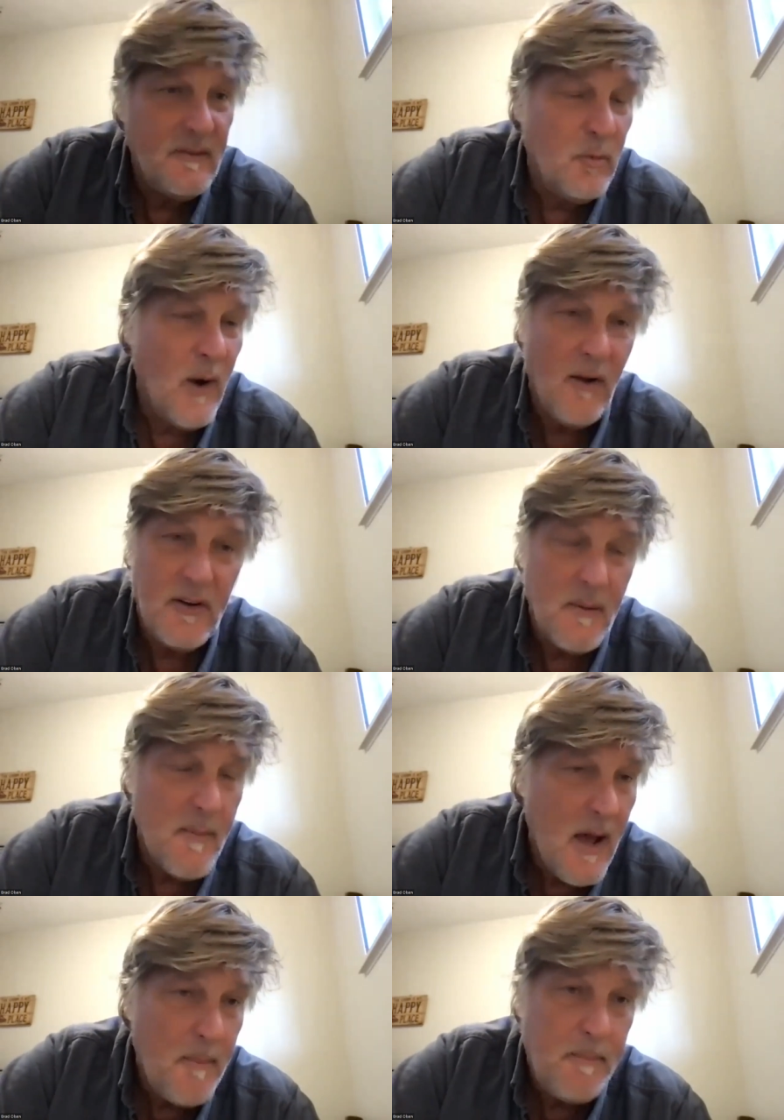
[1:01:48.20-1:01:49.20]
rounding
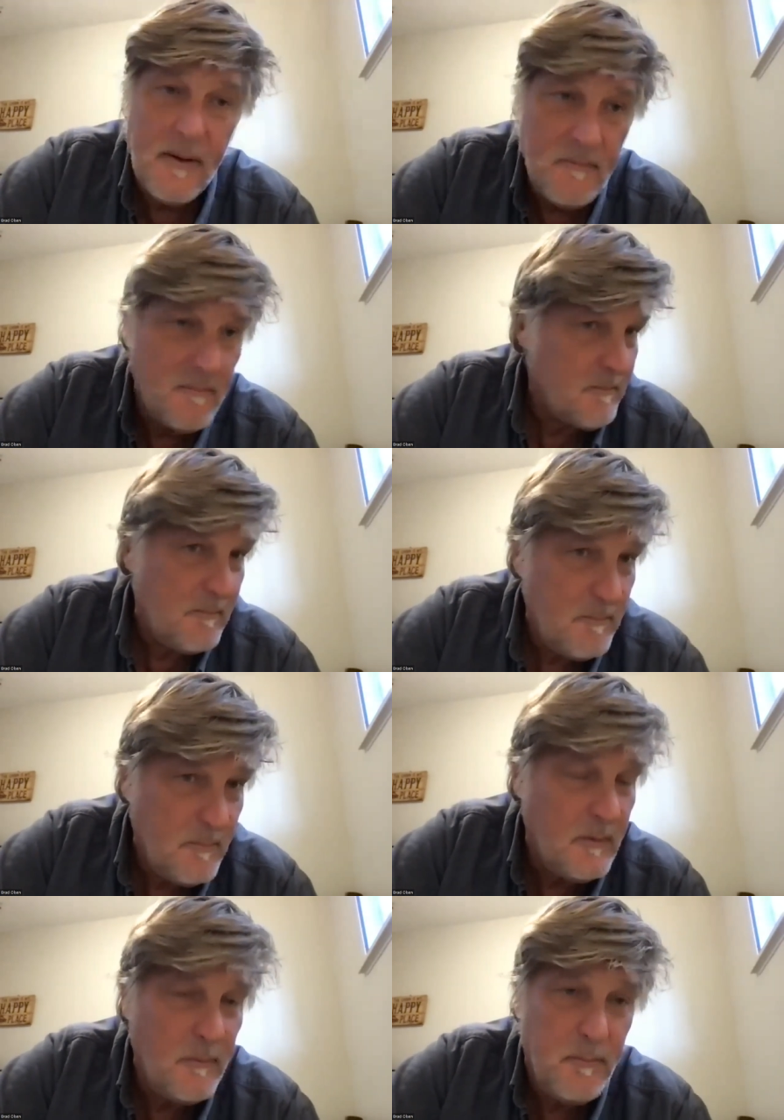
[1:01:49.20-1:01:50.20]
them up and
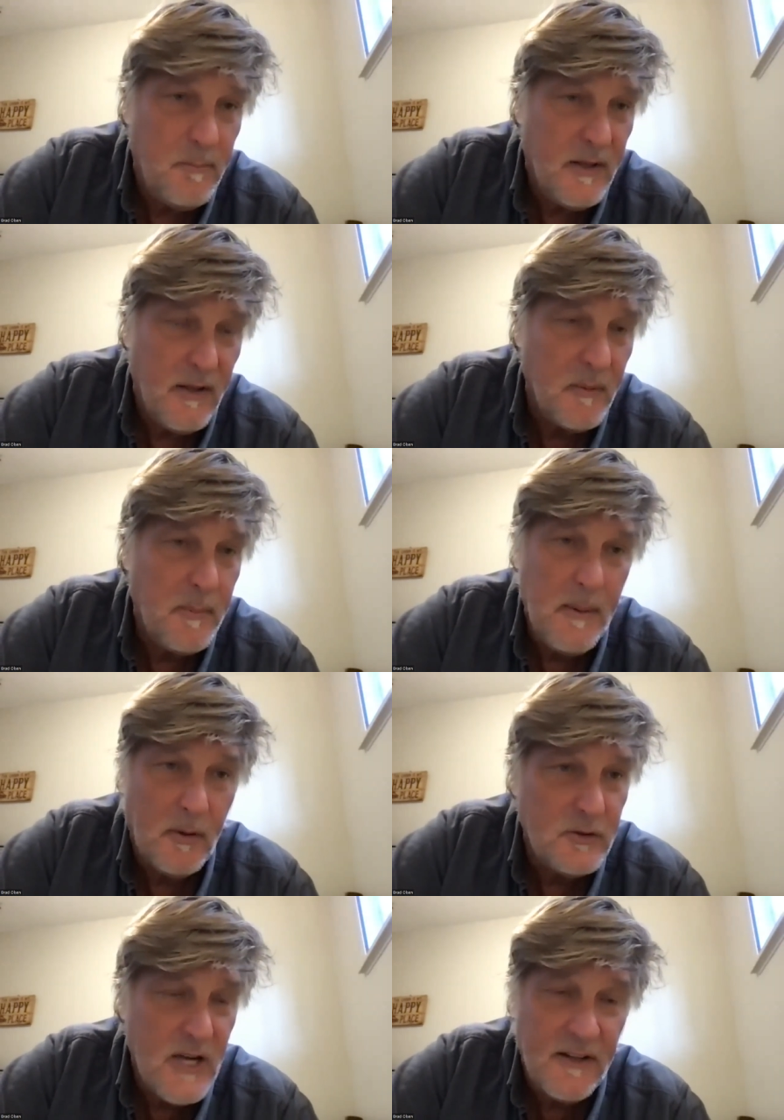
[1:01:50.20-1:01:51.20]
giving
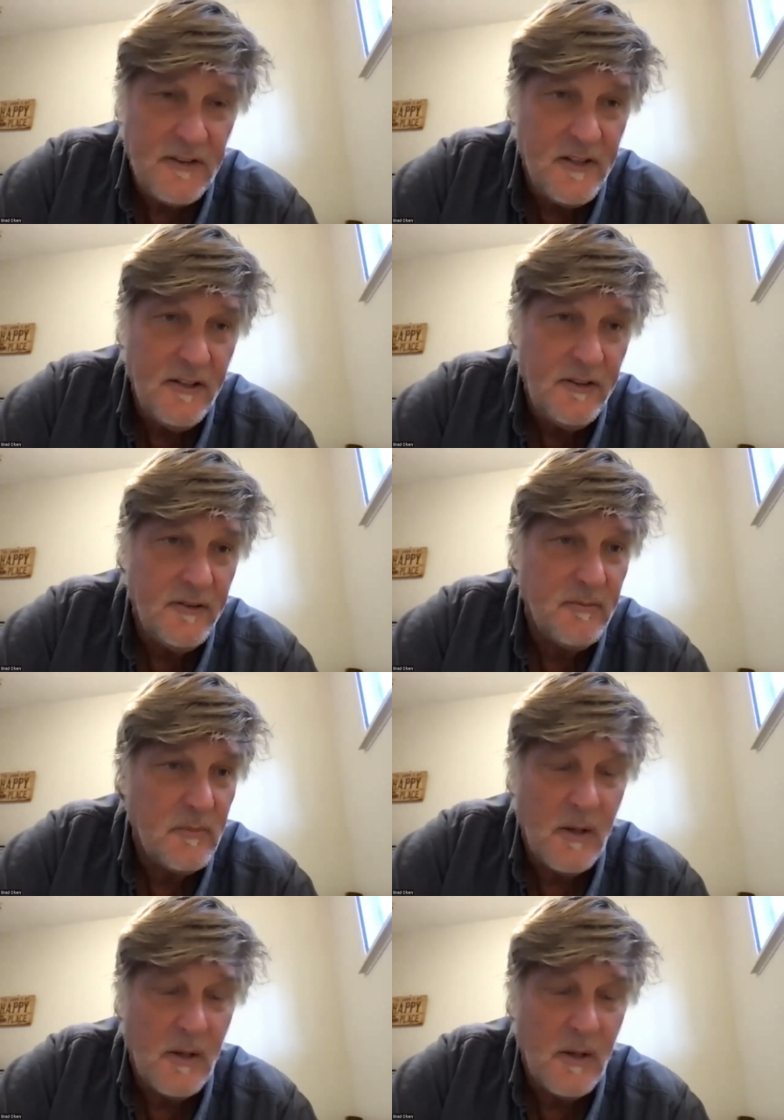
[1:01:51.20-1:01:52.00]
people justice.